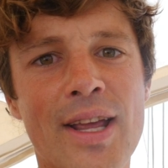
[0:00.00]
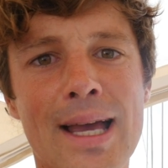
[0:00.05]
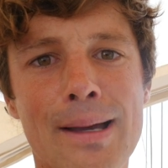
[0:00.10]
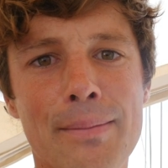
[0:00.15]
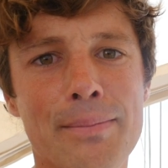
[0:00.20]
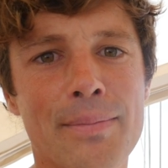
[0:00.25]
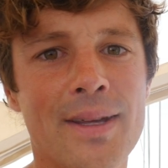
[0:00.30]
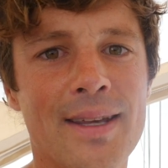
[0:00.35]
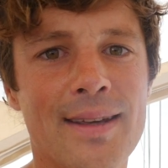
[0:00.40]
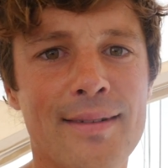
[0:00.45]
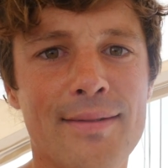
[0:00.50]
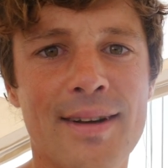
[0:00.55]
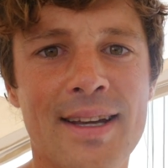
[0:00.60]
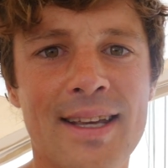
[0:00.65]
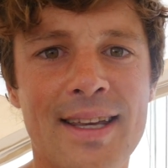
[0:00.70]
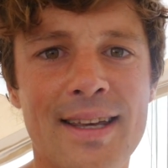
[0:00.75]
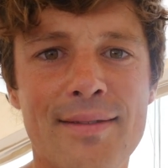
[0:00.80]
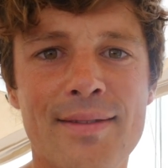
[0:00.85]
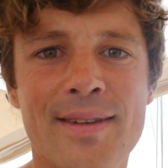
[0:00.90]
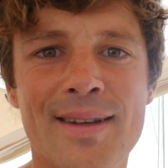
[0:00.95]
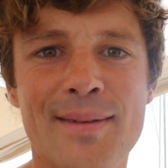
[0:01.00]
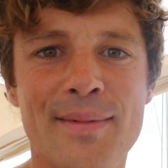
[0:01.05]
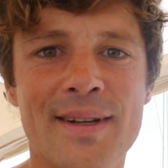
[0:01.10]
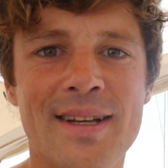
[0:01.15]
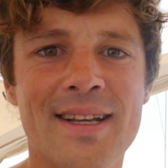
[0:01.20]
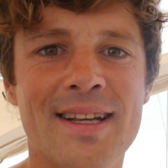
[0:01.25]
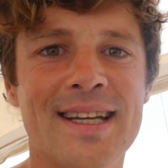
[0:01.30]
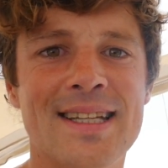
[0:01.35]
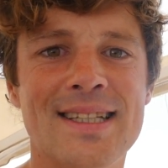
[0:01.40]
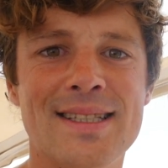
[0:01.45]
happy if I give them a
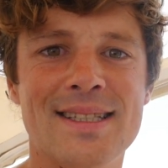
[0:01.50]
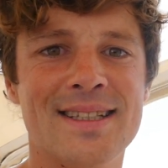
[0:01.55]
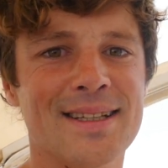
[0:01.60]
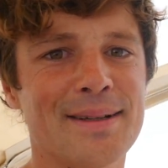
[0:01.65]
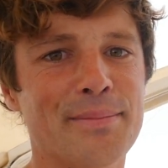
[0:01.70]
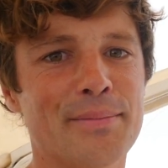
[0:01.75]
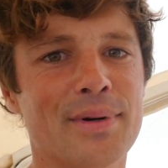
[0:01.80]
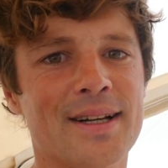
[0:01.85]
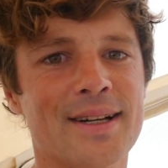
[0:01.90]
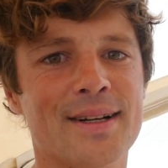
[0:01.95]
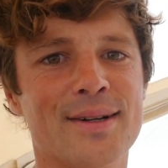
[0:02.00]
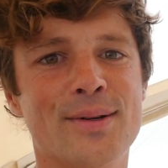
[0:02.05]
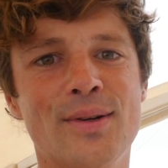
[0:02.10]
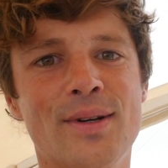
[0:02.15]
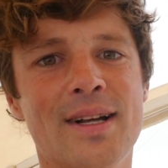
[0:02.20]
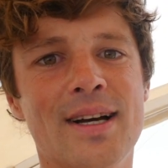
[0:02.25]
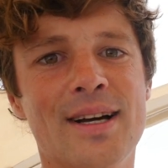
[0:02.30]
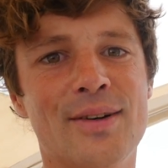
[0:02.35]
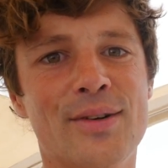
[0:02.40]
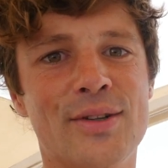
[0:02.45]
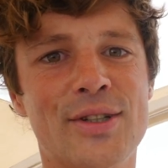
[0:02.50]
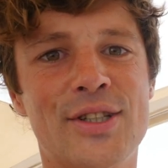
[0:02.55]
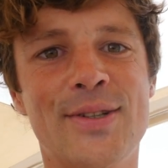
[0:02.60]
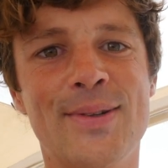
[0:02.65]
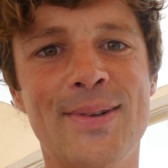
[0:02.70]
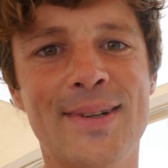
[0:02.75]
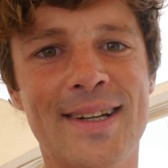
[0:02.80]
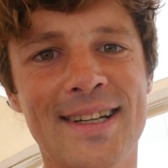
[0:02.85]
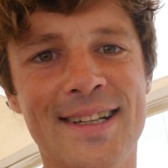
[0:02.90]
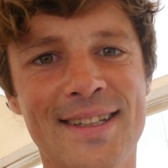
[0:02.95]
nice uh, barracuda or
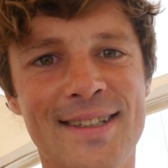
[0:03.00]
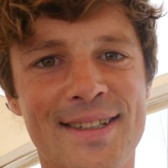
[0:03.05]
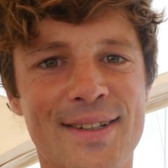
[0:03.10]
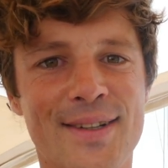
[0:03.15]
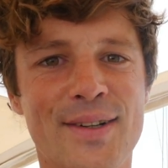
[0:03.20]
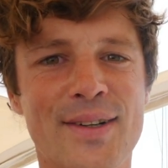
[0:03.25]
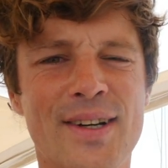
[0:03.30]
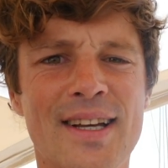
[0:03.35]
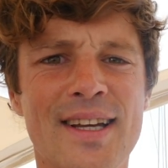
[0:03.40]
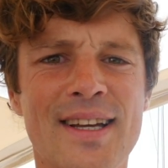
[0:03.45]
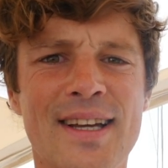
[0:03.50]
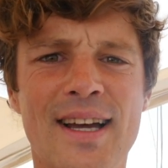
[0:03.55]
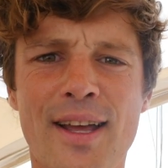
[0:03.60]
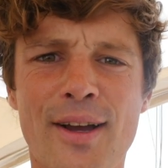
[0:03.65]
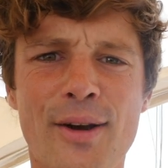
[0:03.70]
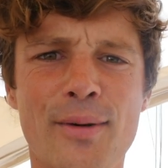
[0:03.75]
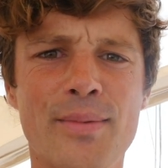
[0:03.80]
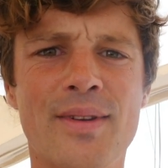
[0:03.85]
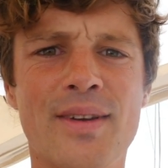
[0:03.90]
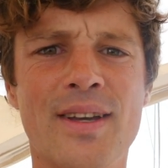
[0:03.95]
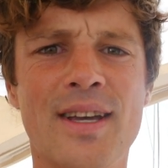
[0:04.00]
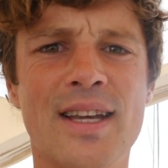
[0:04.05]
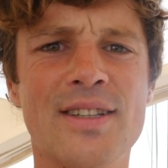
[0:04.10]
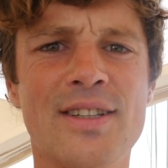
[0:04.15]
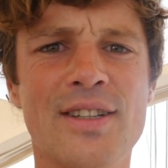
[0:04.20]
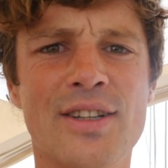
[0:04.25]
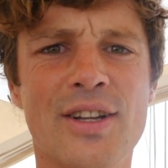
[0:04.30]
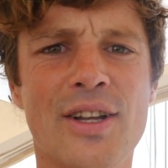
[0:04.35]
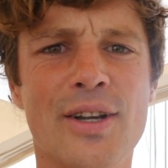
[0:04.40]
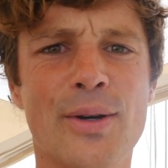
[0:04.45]
tuna so uh, I hope to
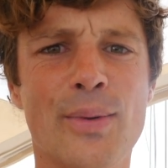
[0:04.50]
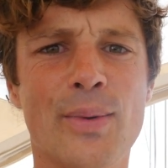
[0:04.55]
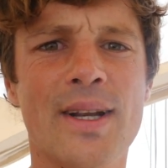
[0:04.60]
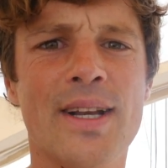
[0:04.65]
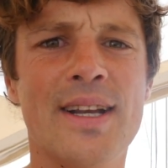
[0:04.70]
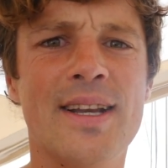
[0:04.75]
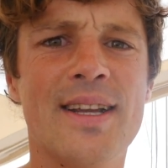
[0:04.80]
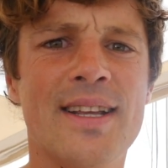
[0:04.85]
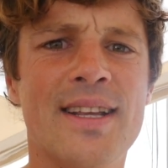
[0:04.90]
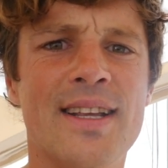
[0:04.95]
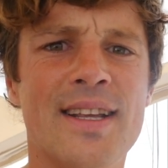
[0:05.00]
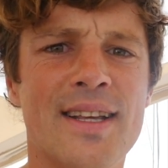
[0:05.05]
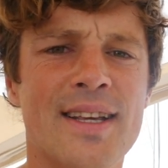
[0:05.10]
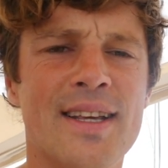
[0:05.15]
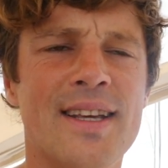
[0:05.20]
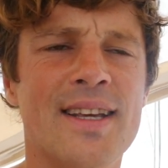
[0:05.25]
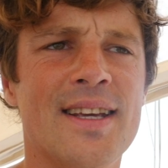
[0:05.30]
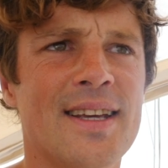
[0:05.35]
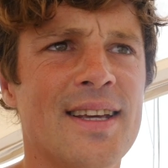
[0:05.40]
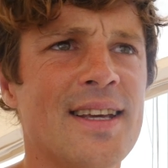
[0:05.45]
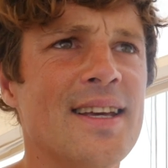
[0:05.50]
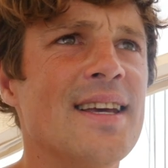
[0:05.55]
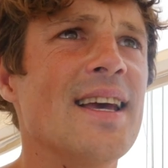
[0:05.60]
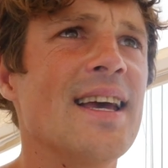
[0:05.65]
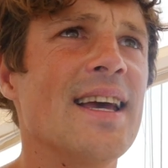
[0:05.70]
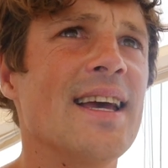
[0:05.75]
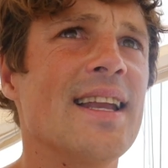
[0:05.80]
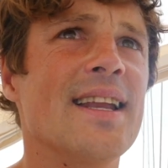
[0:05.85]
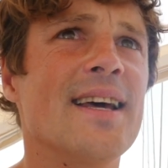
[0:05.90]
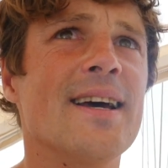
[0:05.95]
catch another one
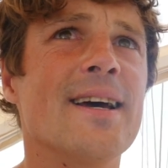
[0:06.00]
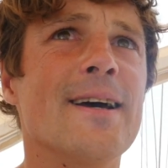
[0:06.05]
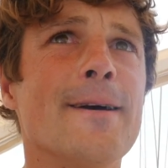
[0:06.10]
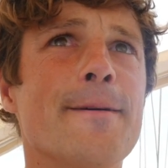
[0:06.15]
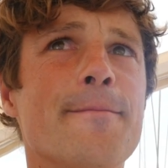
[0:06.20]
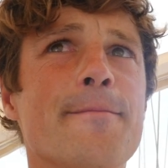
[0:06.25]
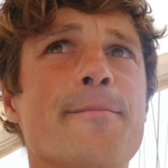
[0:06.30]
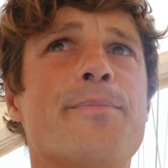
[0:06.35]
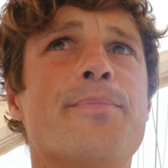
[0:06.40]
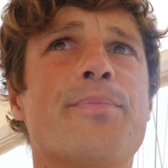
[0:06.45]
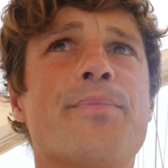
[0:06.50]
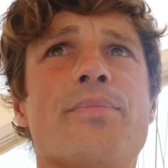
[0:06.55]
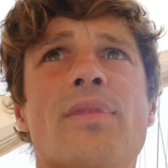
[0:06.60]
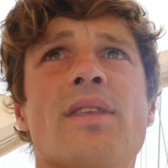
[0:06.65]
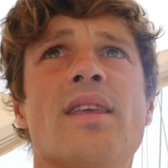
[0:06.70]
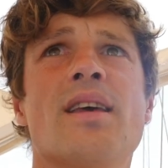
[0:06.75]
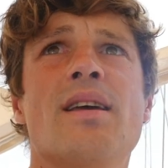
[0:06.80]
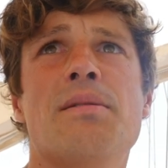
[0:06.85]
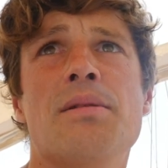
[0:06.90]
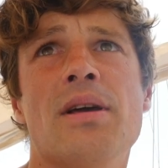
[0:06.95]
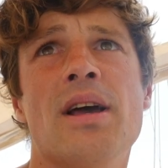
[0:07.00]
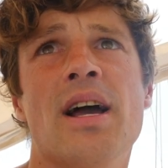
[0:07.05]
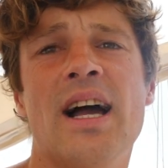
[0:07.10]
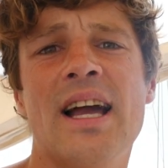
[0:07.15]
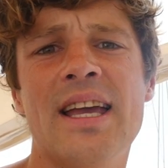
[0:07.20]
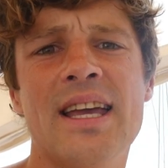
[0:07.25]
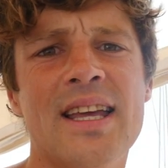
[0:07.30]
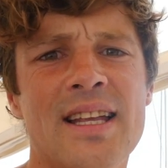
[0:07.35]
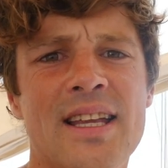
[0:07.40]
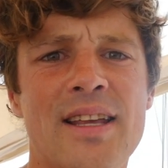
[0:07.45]
and um,
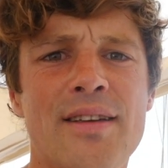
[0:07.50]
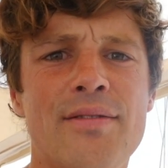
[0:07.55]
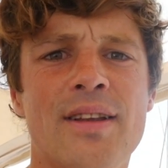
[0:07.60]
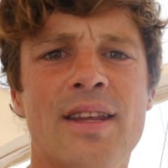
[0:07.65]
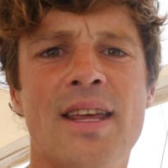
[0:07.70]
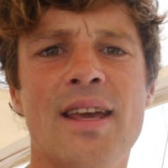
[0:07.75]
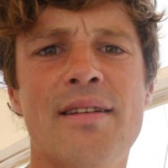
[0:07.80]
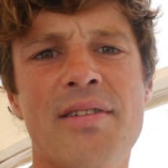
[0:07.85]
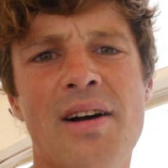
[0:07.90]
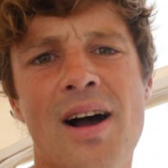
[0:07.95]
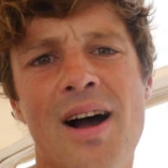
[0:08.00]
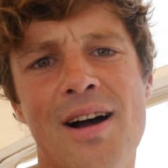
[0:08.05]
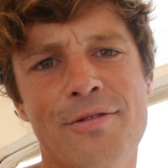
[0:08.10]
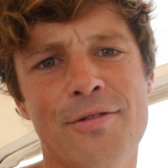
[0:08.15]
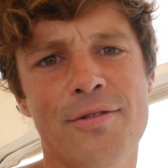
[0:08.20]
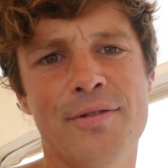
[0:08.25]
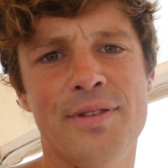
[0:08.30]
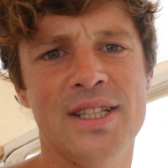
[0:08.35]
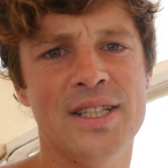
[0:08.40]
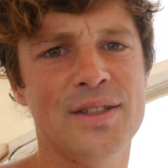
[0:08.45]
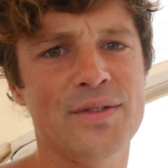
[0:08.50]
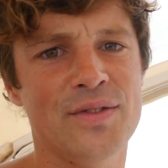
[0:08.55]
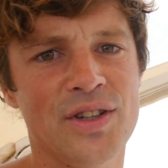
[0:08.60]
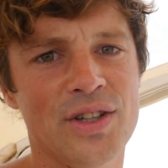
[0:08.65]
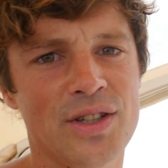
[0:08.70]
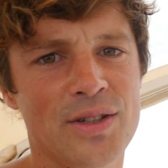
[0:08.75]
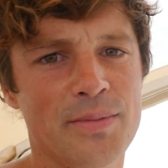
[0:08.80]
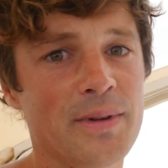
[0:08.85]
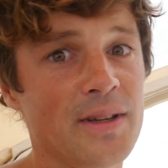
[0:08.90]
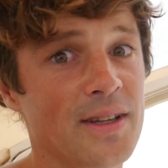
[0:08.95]
I can even give half of this
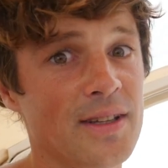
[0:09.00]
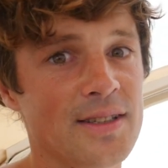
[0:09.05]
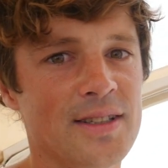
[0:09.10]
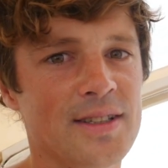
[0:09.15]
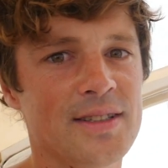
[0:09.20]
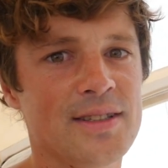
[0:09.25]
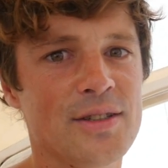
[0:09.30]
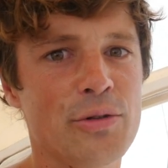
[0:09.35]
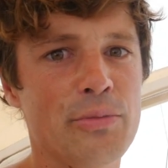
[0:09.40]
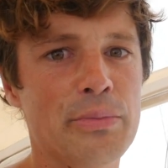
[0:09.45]
fish because it's so